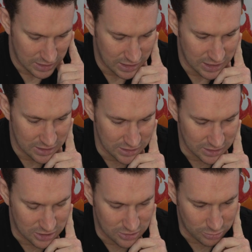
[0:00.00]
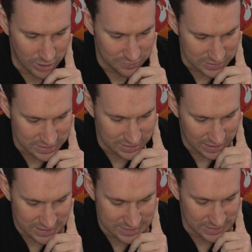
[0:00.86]
in a Craven's
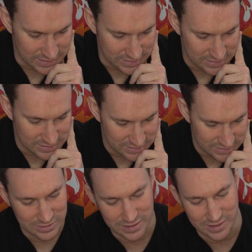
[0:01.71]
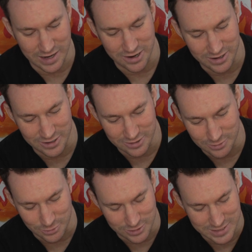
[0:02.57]
Last Hunt scenario
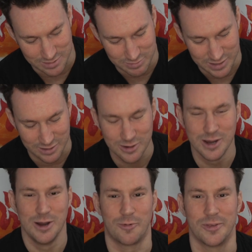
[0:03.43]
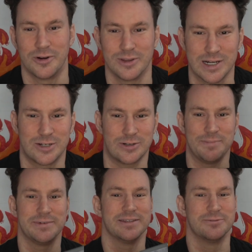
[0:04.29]
or something where they're like
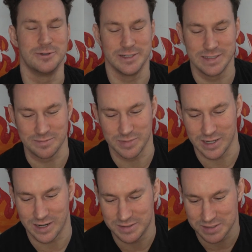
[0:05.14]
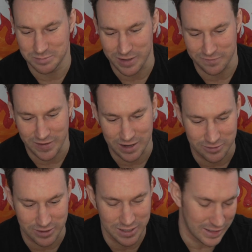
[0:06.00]
trapped in the woods and being hunted by
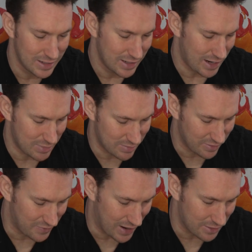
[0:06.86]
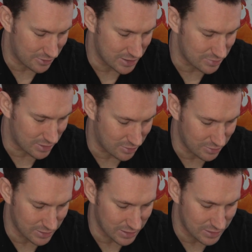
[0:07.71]
Valerie, and maybe Valerie's
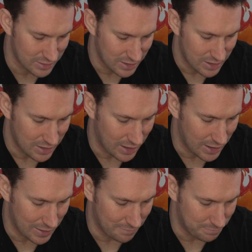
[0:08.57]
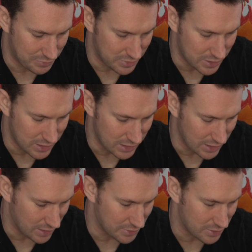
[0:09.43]
recruited
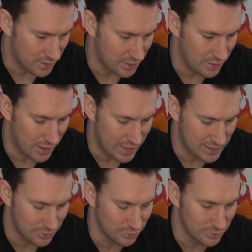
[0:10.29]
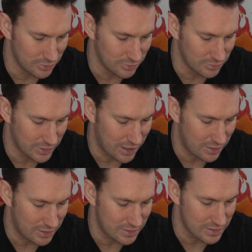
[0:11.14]
the other high school
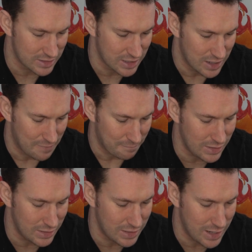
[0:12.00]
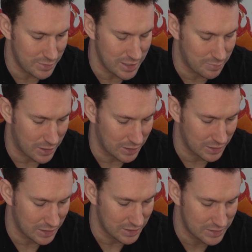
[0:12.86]
characters in Amity
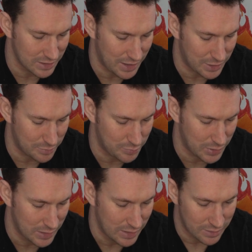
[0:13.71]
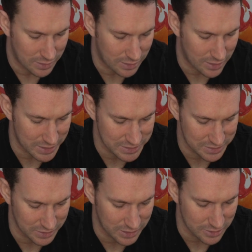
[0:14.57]
Park to help her hunt
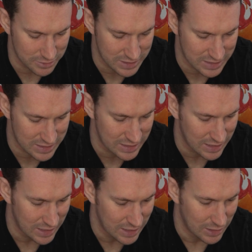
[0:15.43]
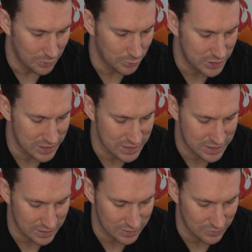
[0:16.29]
the ghosts, which
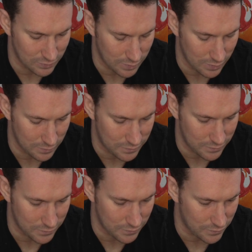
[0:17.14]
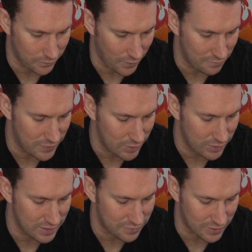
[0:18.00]
is a
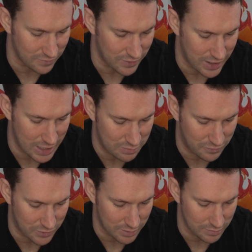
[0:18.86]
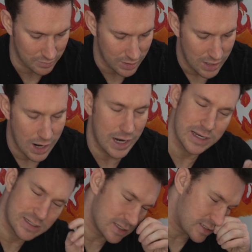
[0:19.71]
very different vibe from. I
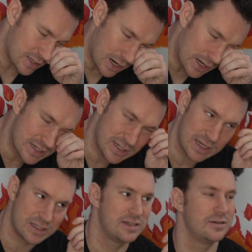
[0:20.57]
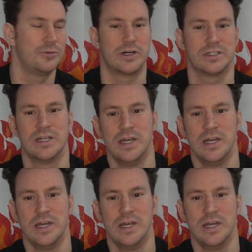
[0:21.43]
guess that still works